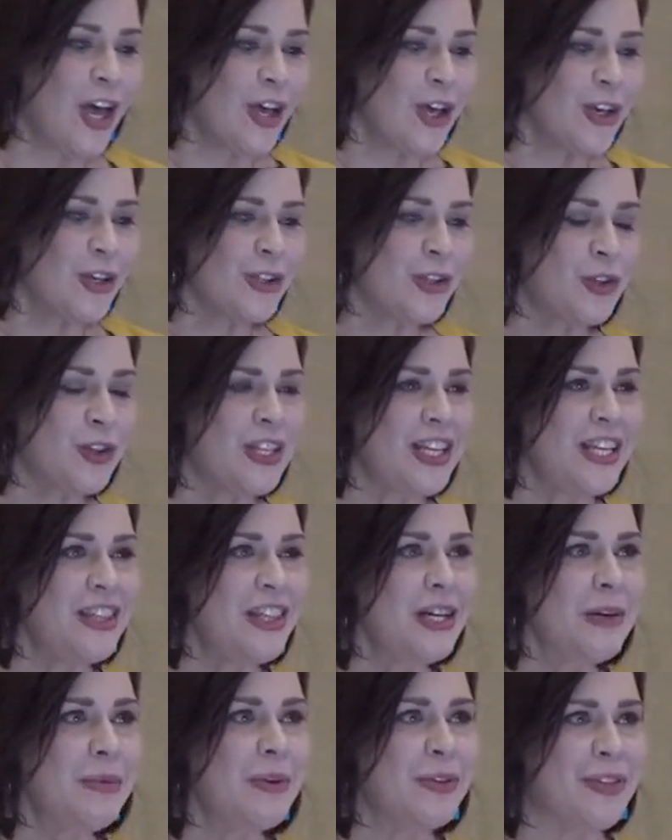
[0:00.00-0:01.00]
So then you
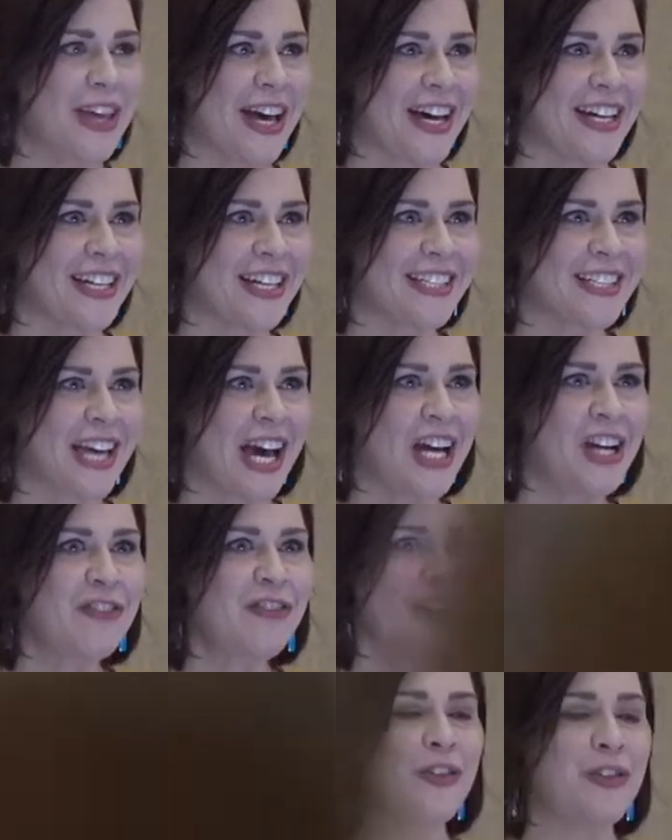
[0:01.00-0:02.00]
think about that, it's kind of
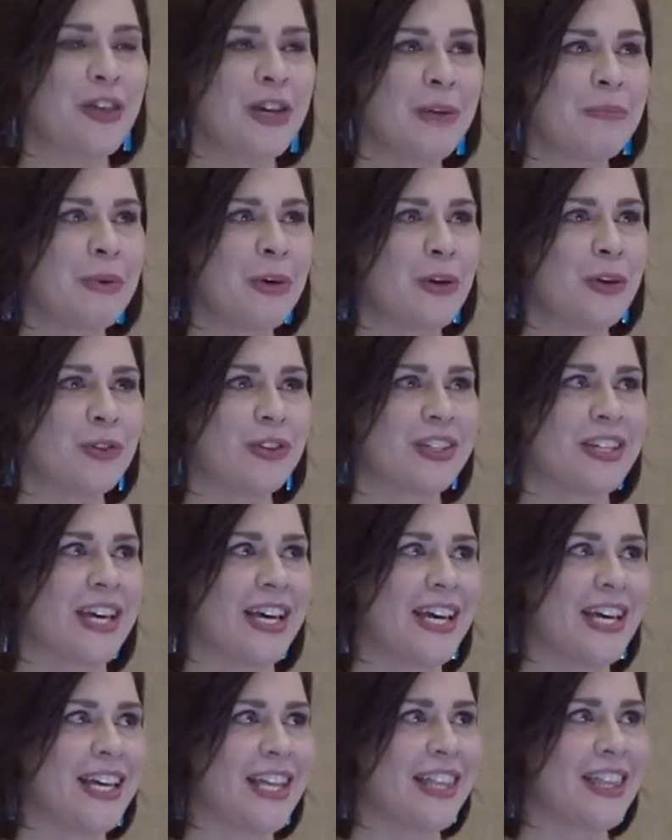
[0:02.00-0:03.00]
like if you think about
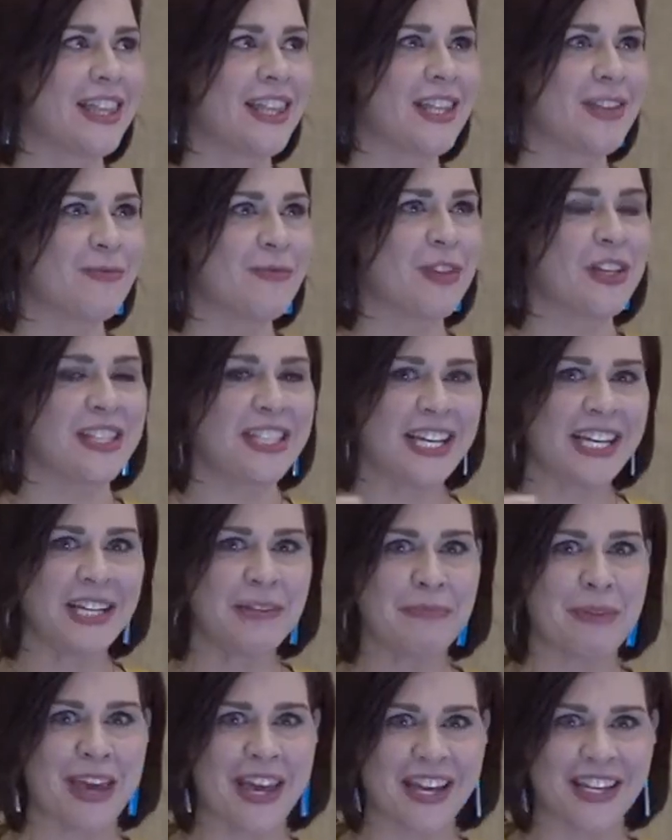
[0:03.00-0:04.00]
the Tin
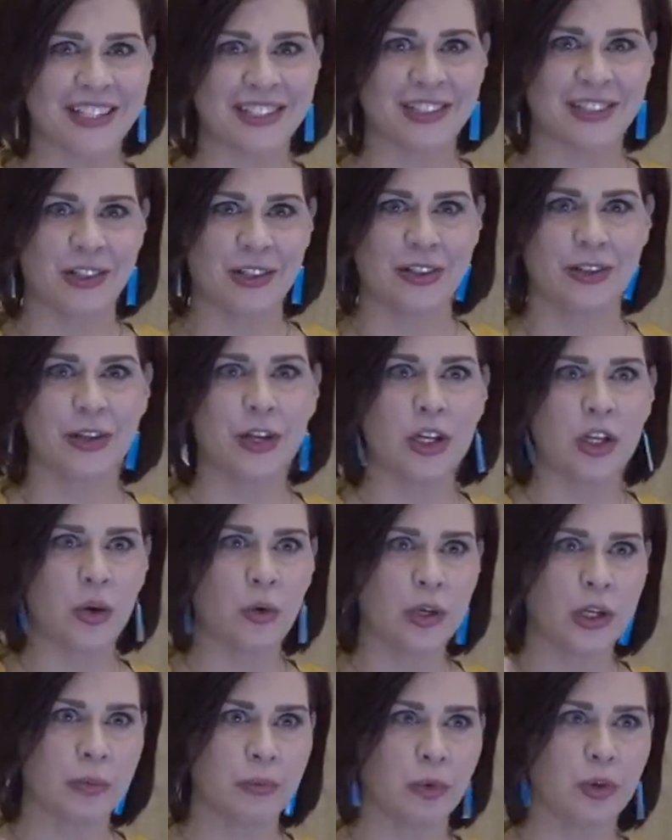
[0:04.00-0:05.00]
Man, you know, when
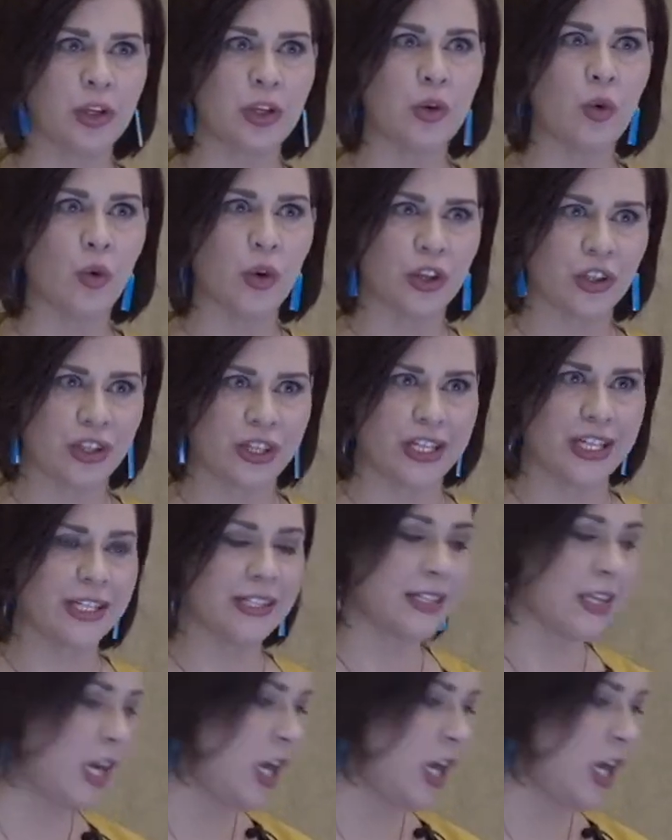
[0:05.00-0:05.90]
you're putting oil in it.